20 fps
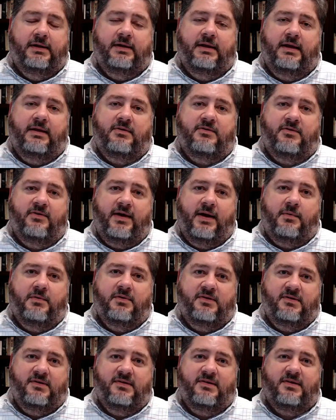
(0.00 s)
and so that
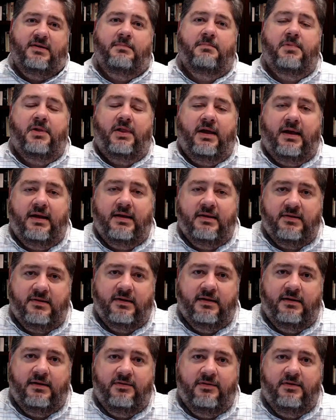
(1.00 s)
was to symbolize
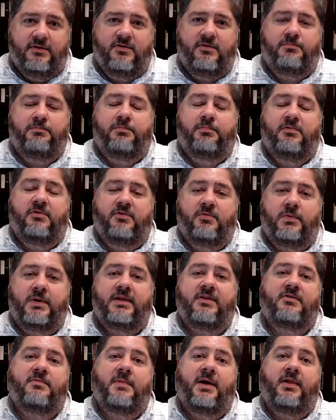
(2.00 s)
the sp- sweet
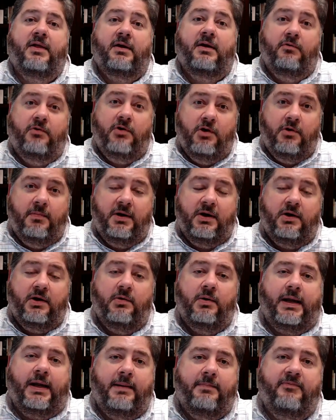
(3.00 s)
smelling aroma
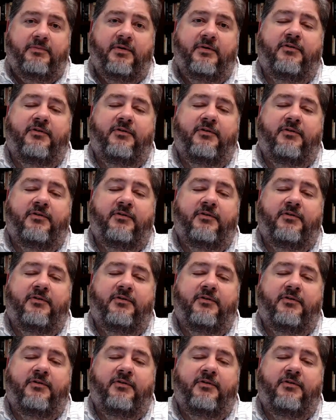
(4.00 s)
going up